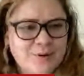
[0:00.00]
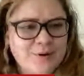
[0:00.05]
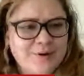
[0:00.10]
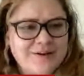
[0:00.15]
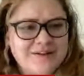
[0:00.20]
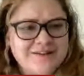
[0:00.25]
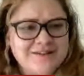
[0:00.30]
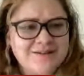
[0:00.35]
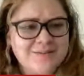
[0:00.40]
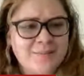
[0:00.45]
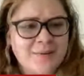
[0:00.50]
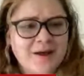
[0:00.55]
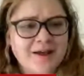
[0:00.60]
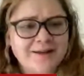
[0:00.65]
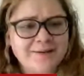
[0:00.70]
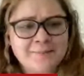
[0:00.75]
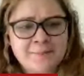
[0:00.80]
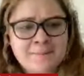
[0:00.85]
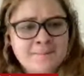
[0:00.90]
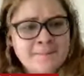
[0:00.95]
points,
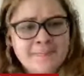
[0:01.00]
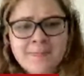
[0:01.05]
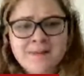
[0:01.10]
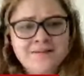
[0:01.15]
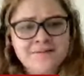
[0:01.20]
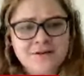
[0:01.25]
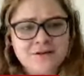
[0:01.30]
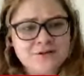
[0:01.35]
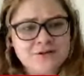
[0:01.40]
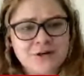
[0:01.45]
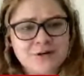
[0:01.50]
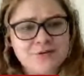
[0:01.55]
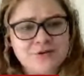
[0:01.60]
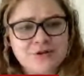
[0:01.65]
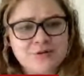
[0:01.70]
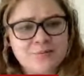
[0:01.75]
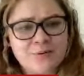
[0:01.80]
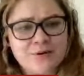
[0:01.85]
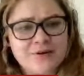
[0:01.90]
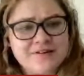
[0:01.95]
but there's no
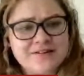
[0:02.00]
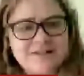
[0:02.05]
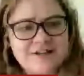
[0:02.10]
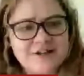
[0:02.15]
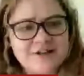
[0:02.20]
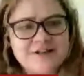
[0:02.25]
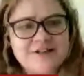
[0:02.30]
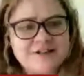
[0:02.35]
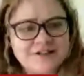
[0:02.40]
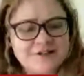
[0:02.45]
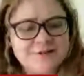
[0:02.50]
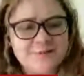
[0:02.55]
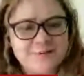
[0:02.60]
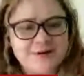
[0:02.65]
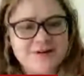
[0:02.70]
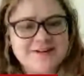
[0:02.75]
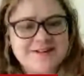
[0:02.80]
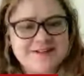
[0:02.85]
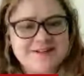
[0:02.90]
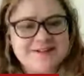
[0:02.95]
2 points here. This is
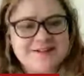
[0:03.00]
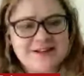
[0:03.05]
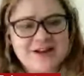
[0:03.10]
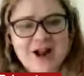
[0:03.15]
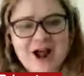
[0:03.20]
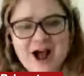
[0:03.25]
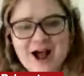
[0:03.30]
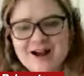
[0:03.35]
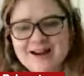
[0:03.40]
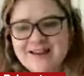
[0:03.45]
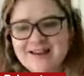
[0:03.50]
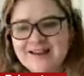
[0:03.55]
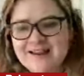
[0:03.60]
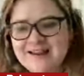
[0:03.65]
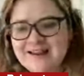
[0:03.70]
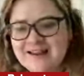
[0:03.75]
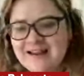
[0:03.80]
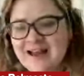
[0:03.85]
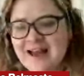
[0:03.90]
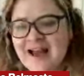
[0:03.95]
preseason
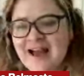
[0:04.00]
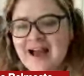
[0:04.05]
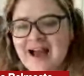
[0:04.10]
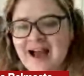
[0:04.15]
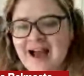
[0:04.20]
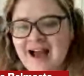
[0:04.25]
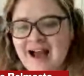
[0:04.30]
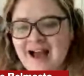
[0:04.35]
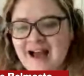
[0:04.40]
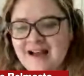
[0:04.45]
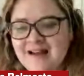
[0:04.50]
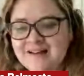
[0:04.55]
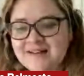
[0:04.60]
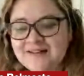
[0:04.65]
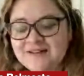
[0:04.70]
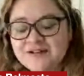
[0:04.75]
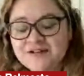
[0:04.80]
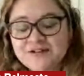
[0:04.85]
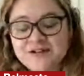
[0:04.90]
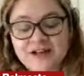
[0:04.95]
hockey.
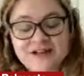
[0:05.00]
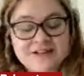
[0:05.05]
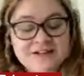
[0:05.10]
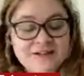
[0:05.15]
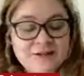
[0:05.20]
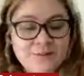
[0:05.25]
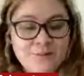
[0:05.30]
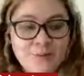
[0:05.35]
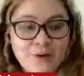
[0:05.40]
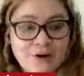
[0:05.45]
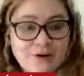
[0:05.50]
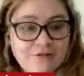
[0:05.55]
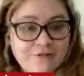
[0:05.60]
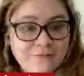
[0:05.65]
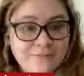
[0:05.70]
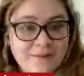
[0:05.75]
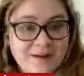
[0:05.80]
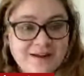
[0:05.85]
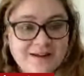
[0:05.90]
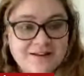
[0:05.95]
Dustin
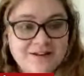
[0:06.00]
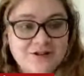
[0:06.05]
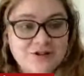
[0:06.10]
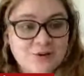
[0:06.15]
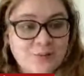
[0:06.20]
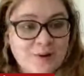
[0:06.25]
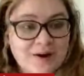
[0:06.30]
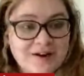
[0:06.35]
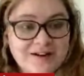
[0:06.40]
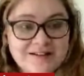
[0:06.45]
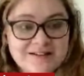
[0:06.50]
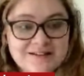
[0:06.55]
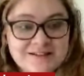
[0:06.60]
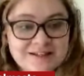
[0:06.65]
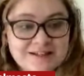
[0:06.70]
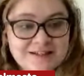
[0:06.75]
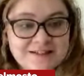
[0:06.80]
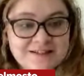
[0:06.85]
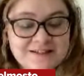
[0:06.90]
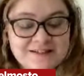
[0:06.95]
Wolf made
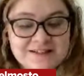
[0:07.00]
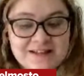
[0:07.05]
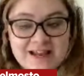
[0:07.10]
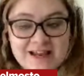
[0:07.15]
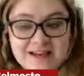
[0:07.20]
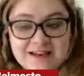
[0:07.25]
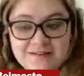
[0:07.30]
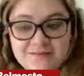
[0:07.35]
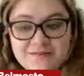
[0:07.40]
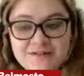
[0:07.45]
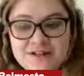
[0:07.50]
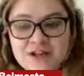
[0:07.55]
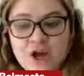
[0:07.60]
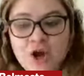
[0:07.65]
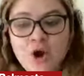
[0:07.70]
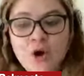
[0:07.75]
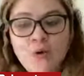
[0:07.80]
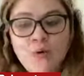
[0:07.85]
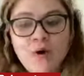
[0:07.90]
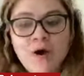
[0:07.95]
26 saves.
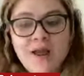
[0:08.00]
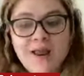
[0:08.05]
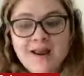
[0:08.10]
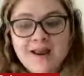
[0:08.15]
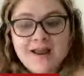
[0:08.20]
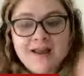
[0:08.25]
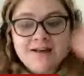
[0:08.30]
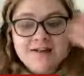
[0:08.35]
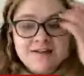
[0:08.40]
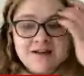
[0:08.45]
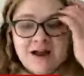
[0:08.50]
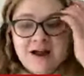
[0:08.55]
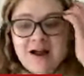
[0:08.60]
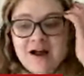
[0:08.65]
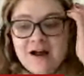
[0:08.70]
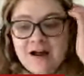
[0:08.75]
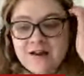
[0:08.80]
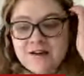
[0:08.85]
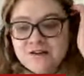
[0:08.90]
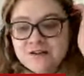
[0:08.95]
And
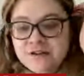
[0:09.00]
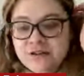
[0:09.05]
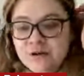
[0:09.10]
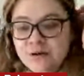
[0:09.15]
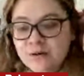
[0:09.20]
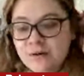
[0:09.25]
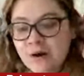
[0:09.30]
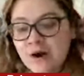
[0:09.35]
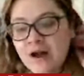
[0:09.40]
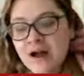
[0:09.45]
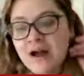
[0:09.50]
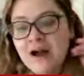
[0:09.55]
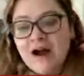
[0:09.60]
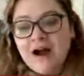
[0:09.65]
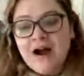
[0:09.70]
so